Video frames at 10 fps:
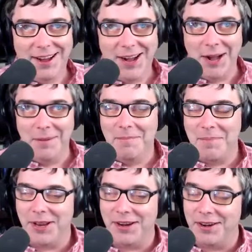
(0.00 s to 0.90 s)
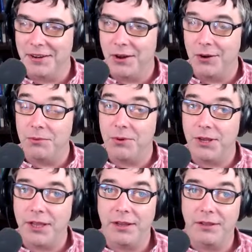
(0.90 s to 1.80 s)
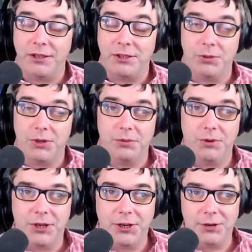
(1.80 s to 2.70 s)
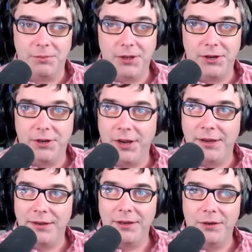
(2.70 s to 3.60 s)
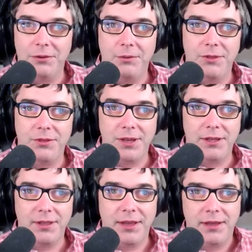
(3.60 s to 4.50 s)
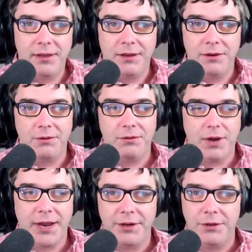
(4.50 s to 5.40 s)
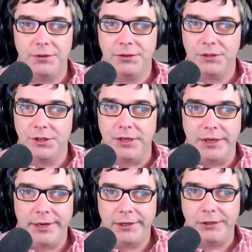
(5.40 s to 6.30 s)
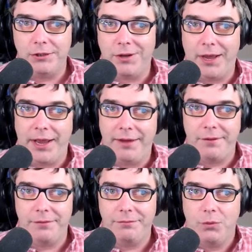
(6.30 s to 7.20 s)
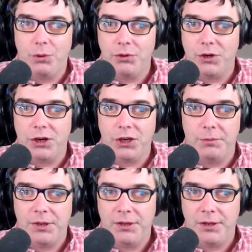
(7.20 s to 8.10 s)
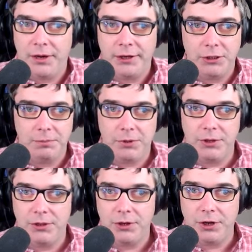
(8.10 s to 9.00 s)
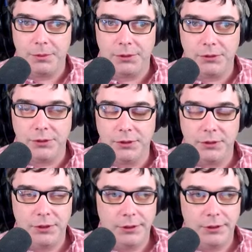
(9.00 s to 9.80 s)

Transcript: But no, really, that's really, really good, brother. You know, one thing that, you know, I do is I have a Word document and I just put in the numbers.